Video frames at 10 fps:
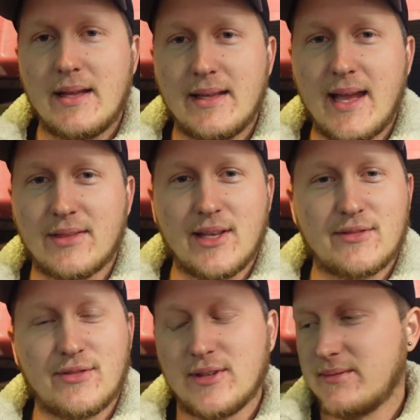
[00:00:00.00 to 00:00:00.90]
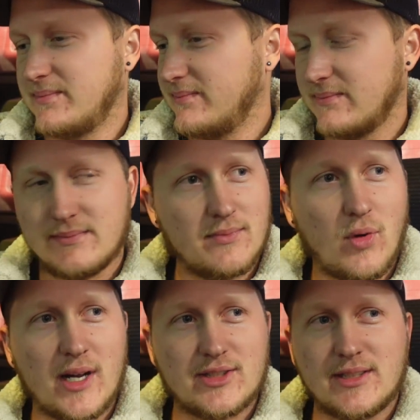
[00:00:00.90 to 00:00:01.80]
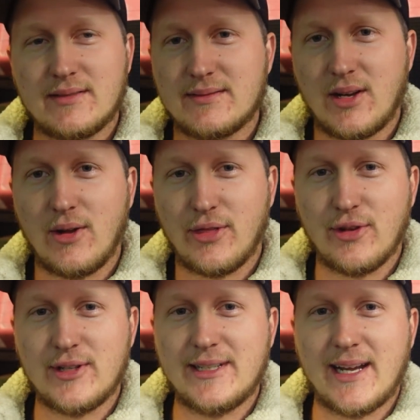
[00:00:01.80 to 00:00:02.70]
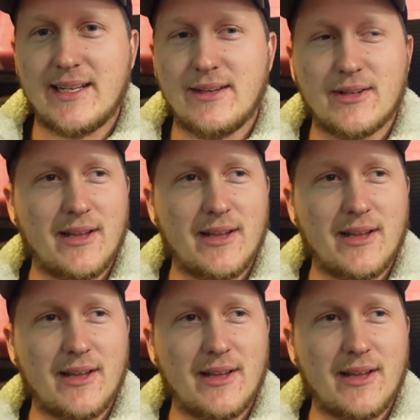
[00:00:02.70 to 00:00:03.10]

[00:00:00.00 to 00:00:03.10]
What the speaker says: Yeah, thanks for watching, all 39 of you.